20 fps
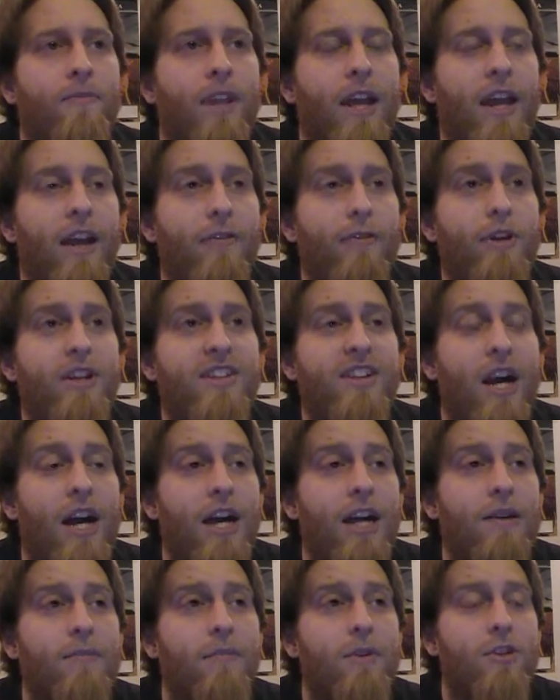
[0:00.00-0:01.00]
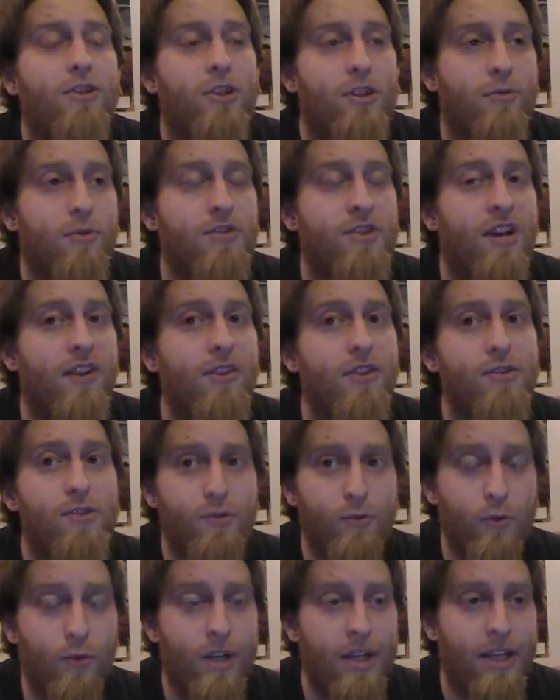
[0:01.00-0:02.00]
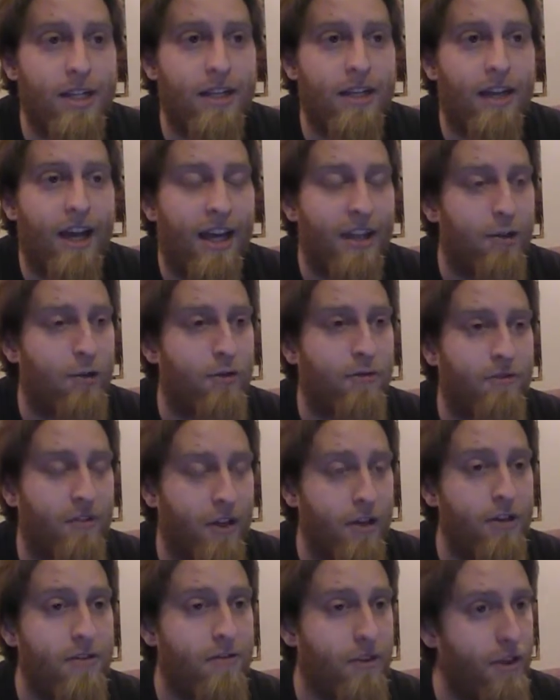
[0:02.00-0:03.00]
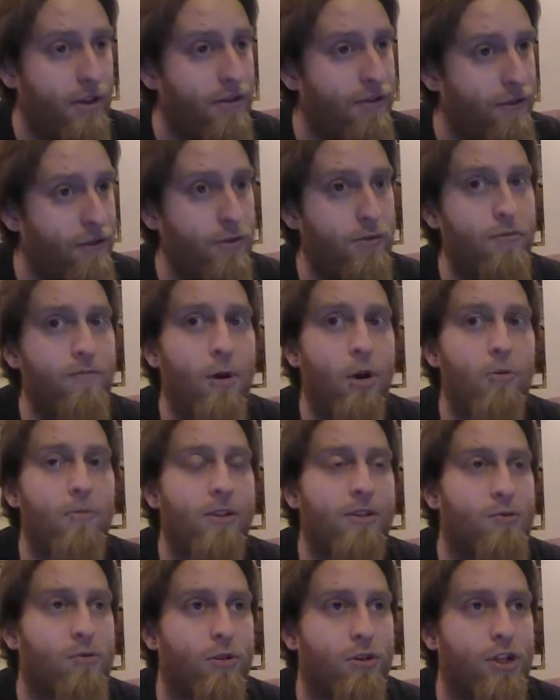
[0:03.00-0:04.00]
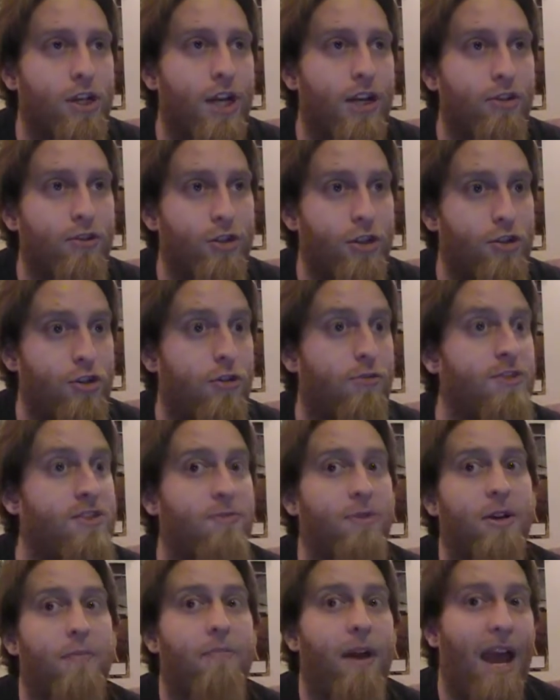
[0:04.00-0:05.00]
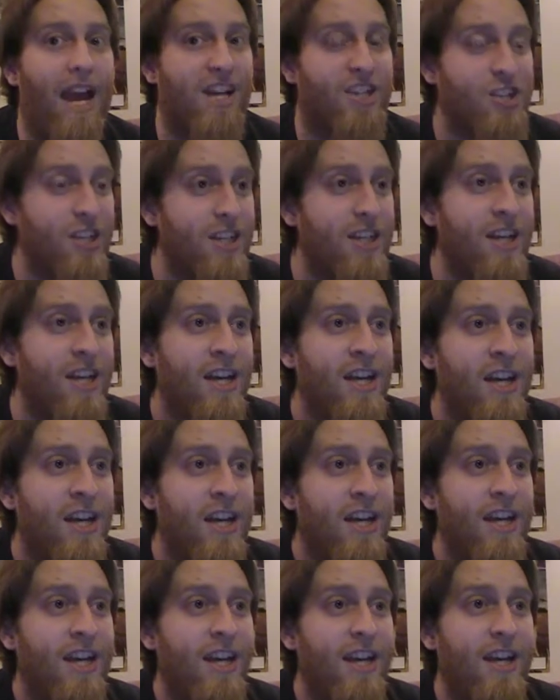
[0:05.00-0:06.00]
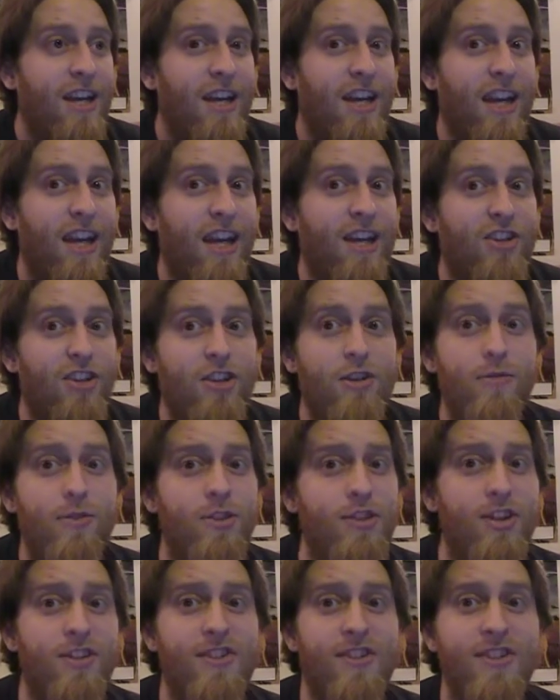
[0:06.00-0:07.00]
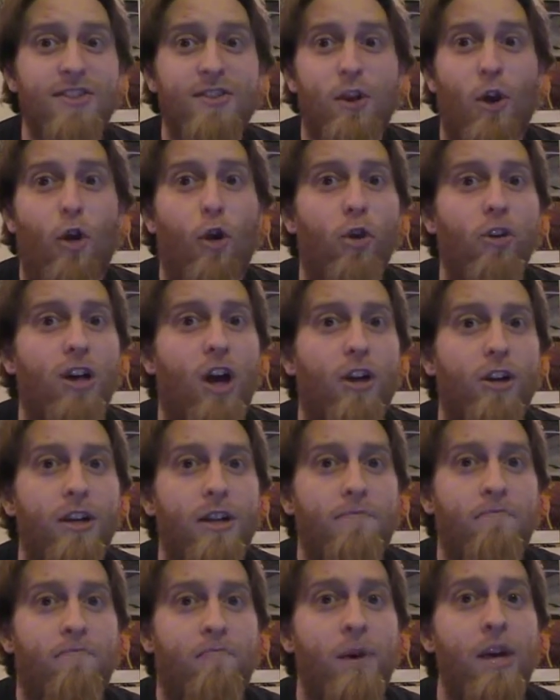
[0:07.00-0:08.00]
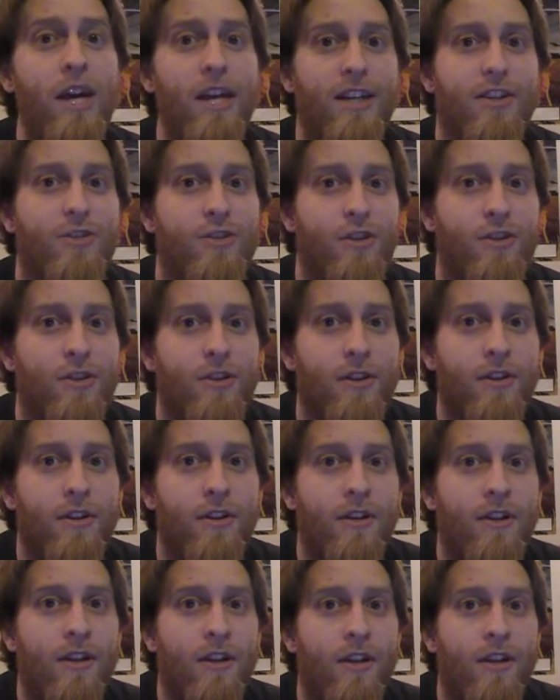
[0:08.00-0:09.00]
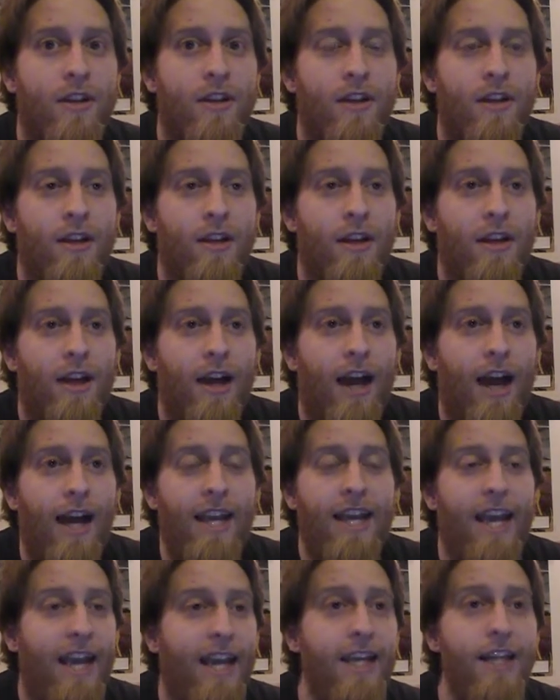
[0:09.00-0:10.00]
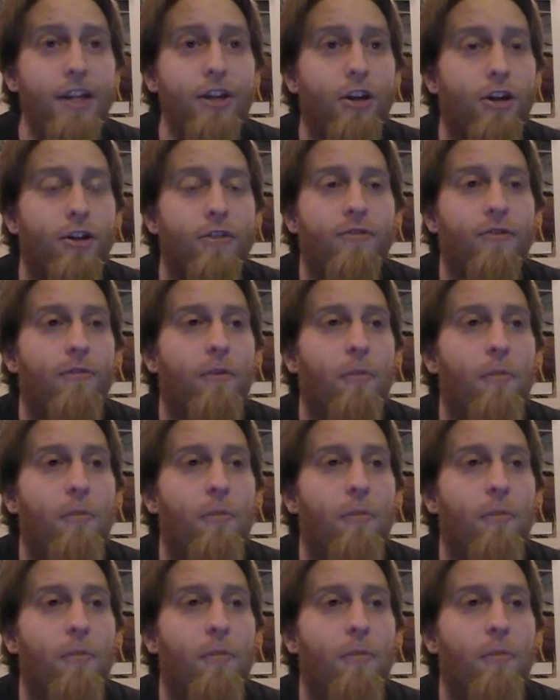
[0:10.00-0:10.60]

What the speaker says: Every time she was on the screen, and there were very, very few moments where she actually showed some compassion, she was just this cold-hearted bitch. I hated her from the